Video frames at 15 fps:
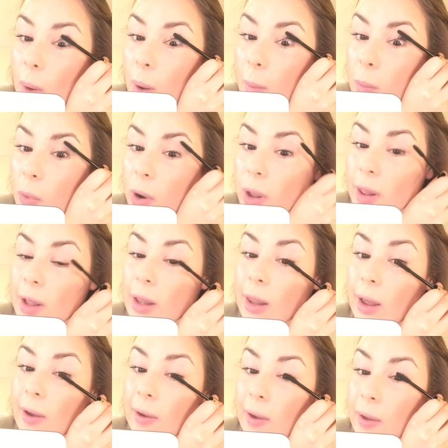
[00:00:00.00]
I'm really
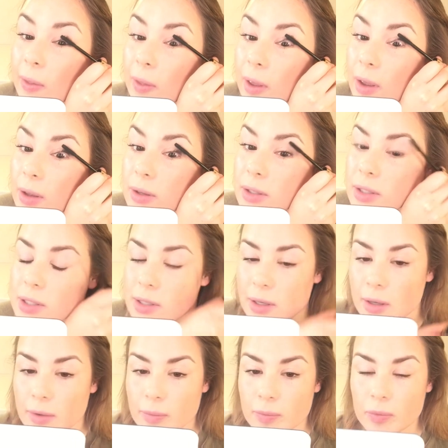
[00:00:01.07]
liking this.
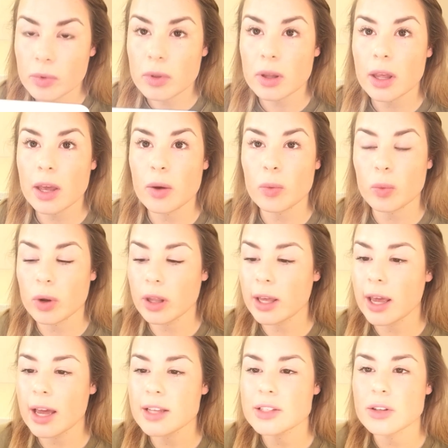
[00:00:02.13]
It
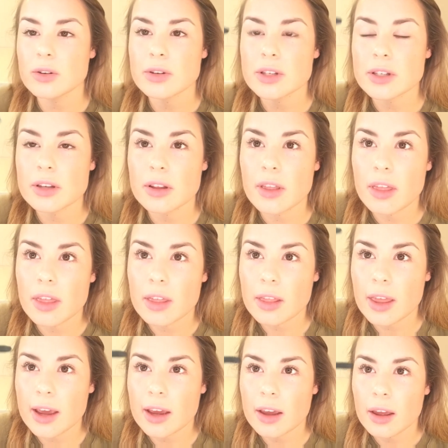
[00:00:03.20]
really has those
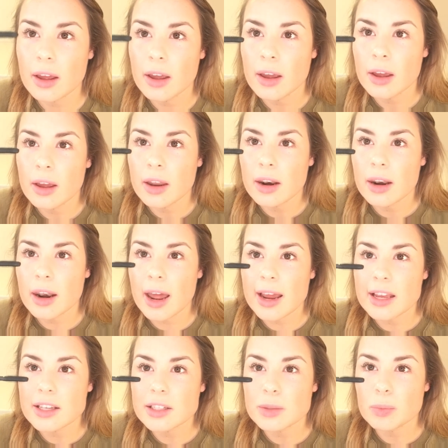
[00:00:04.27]
like
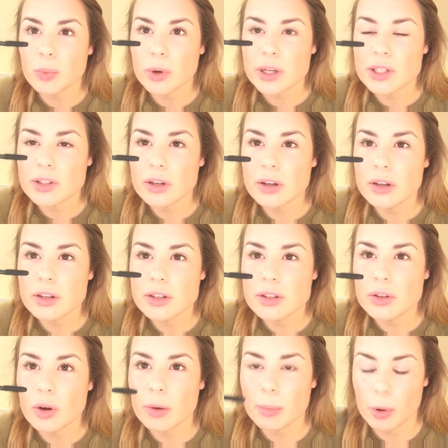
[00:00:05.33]
nice bristles,
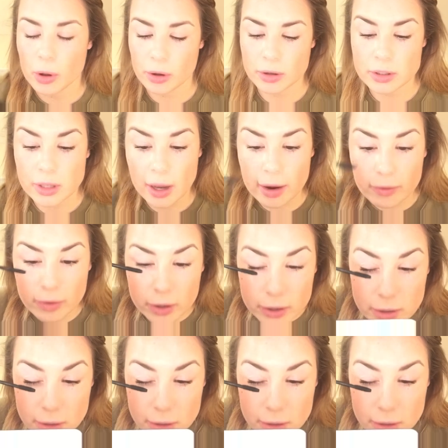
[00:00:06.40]
so it pulls every